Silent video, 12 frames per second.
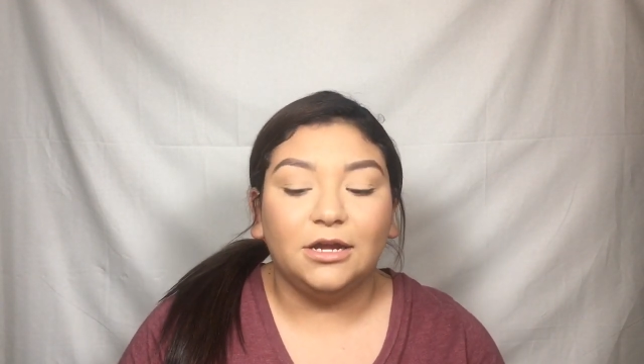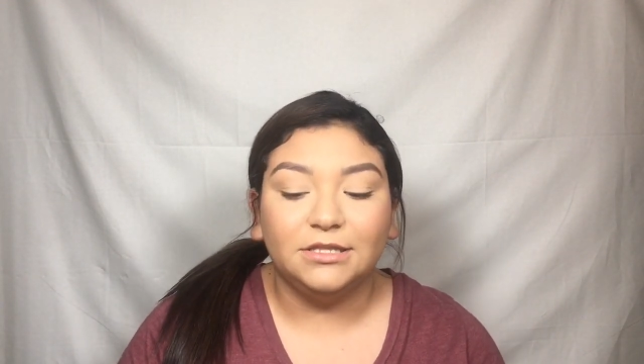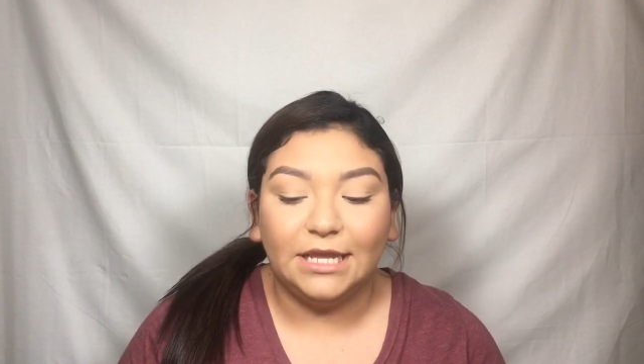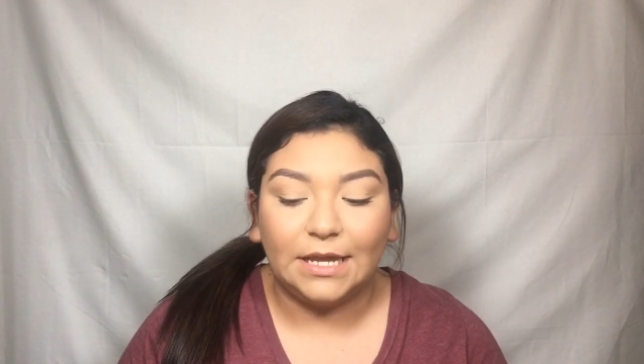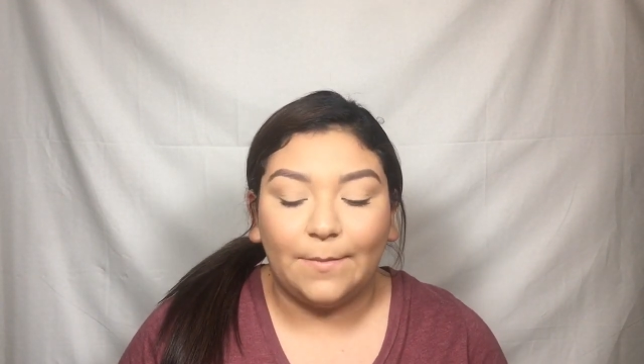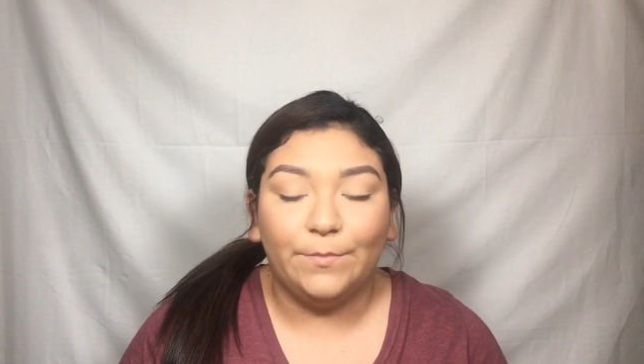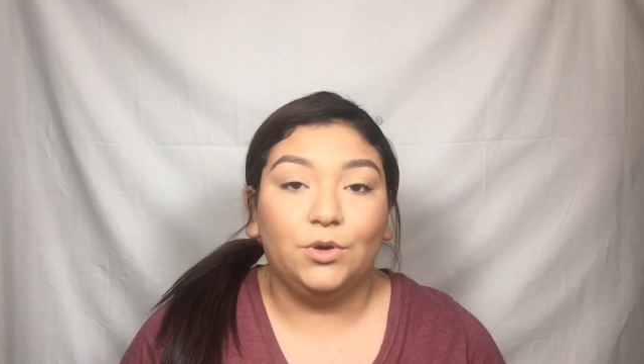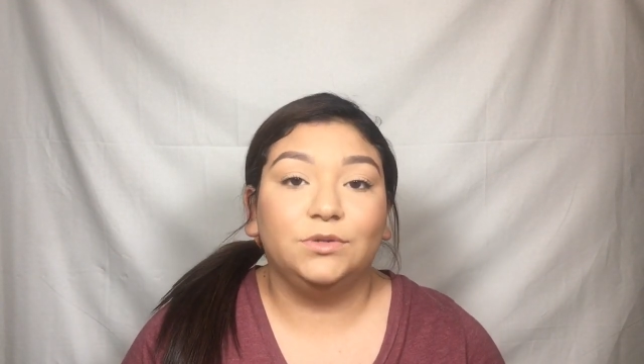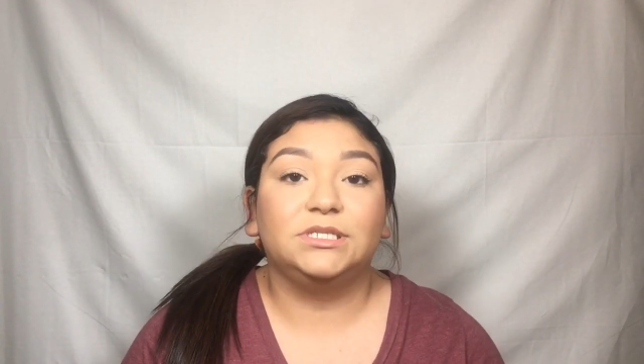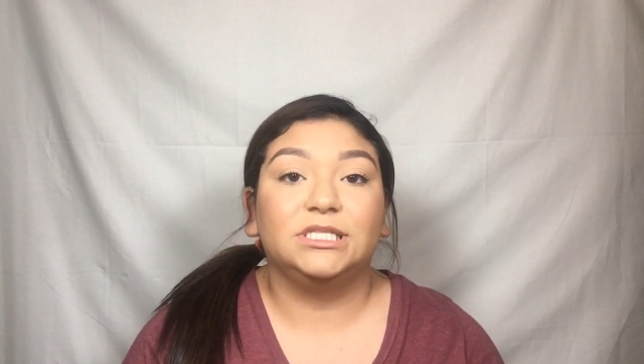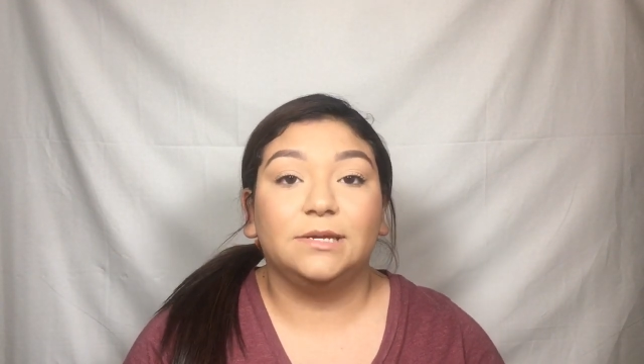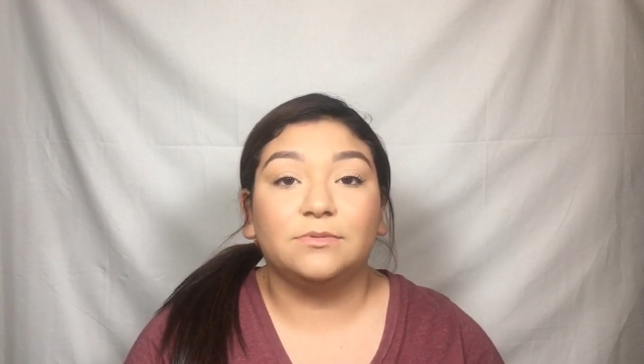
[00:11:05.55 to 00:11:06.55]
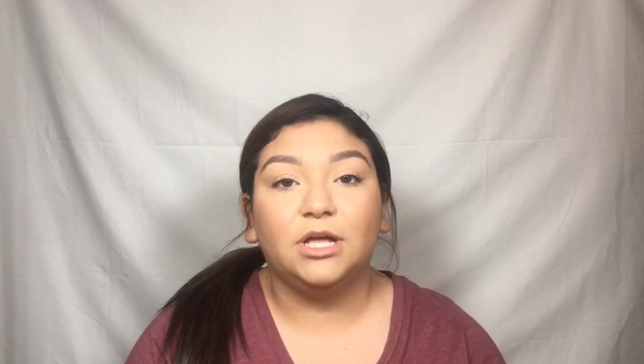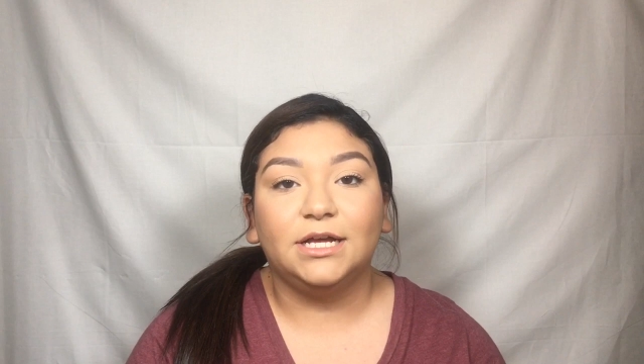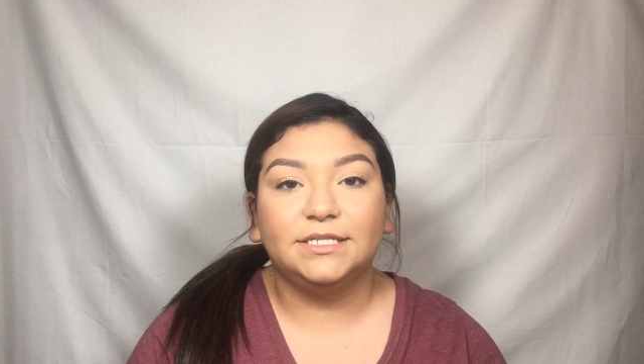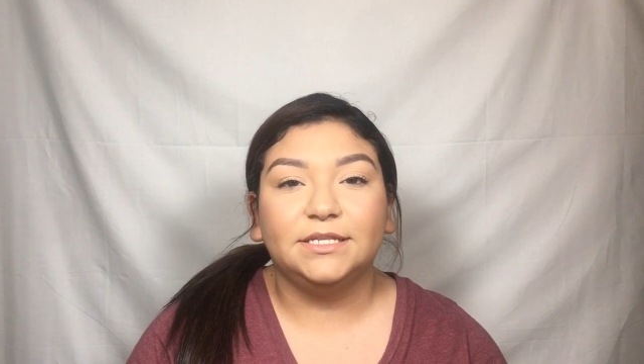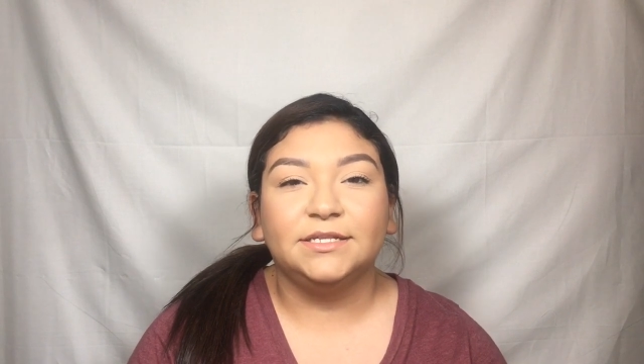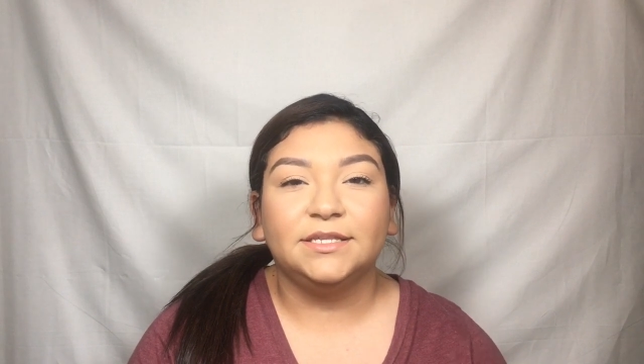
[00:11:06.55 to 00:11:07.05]
Unlike most lip
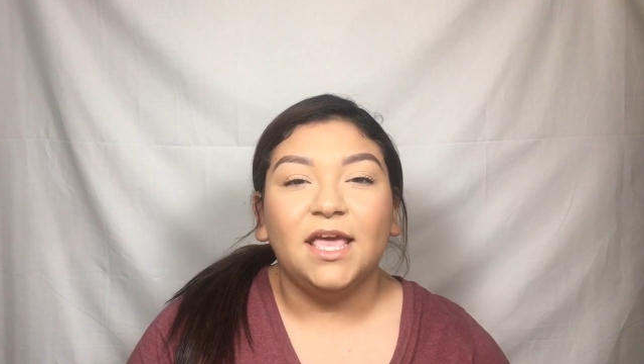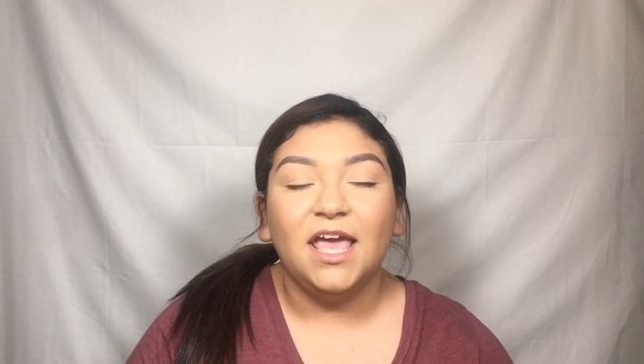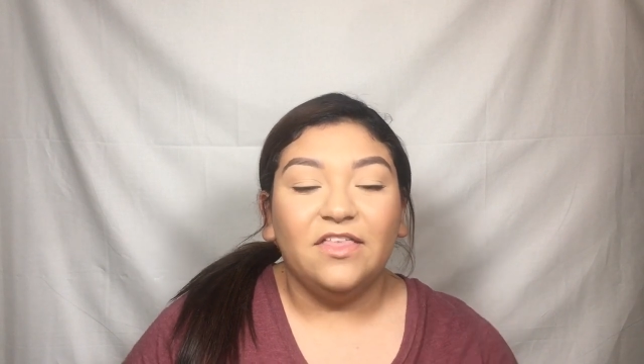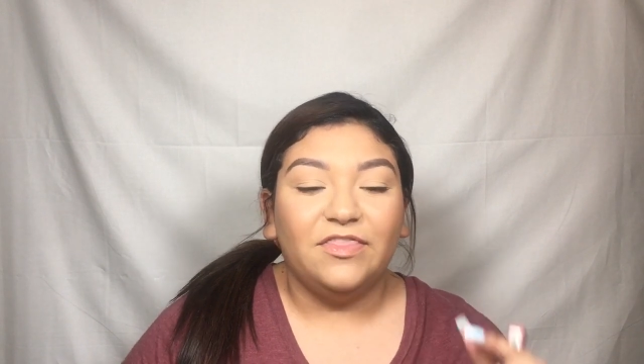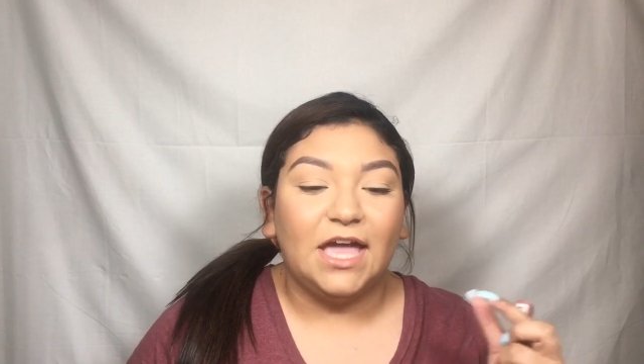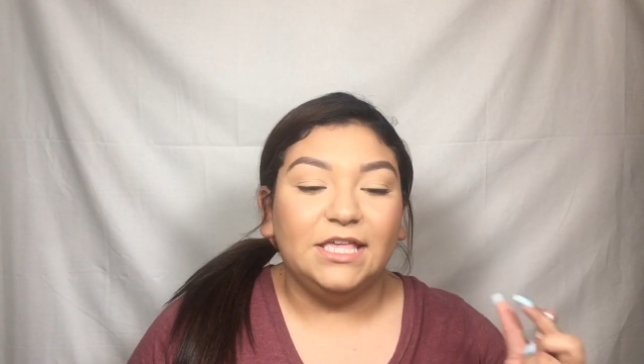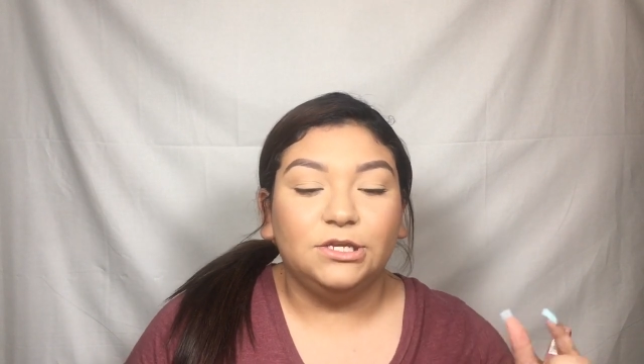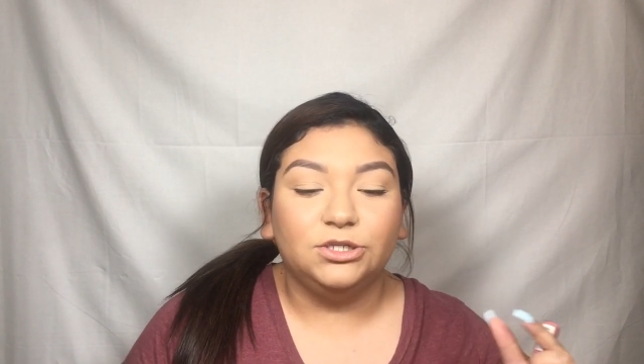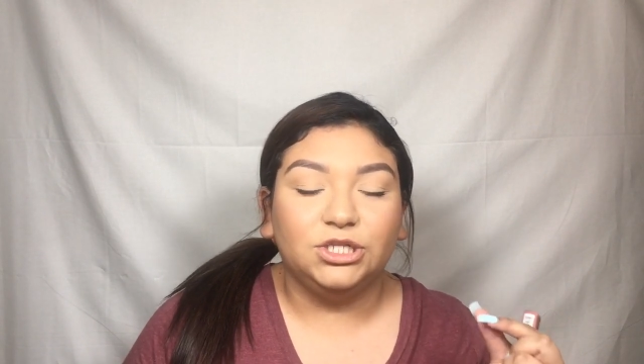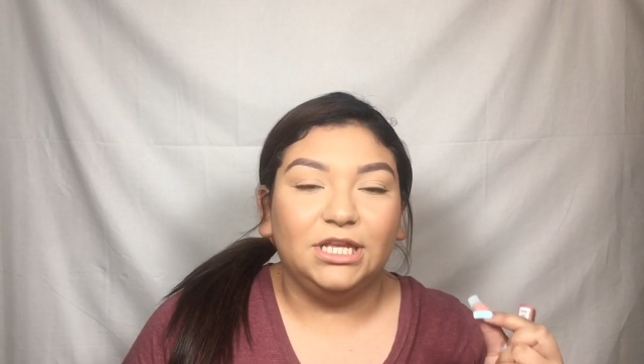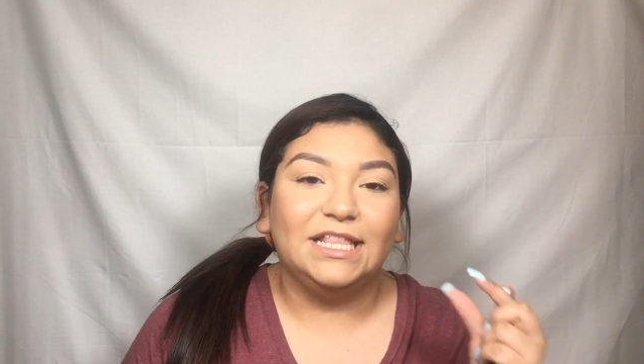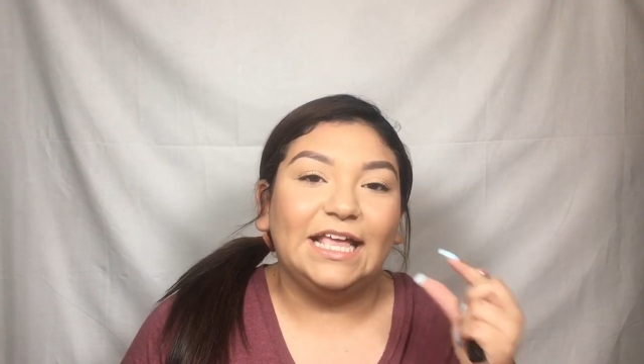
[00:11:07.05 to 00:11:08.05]
glosses that usually